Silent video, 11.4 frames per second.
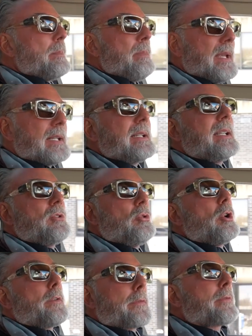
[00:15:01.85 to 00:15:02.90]
make it into
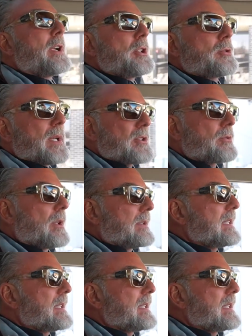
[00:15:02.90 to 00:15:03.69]
a French restaurant.